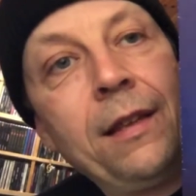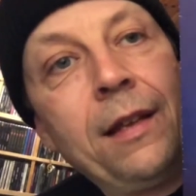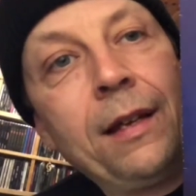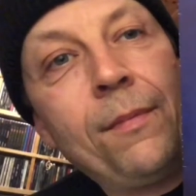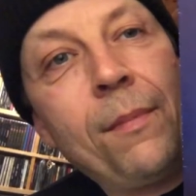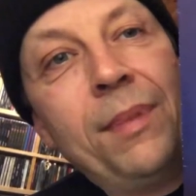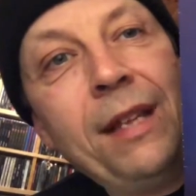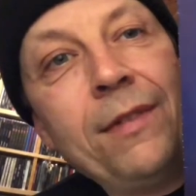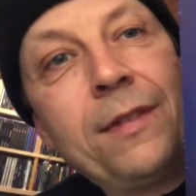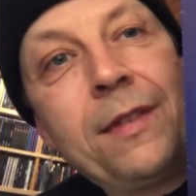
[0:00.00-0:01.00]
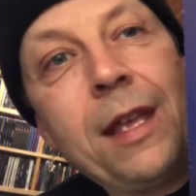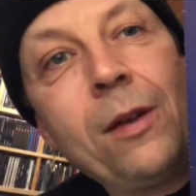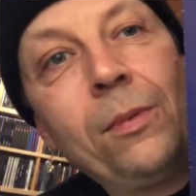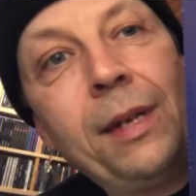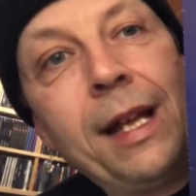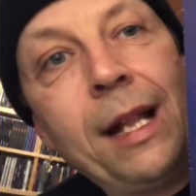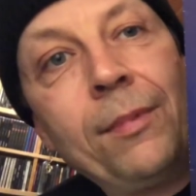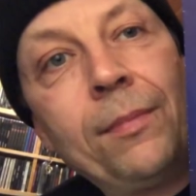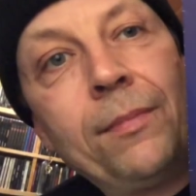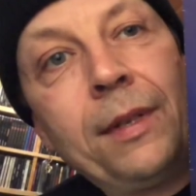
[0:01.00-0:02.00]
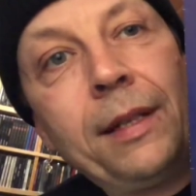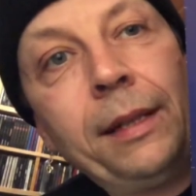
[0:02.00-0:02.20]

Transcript: I believe it's the only album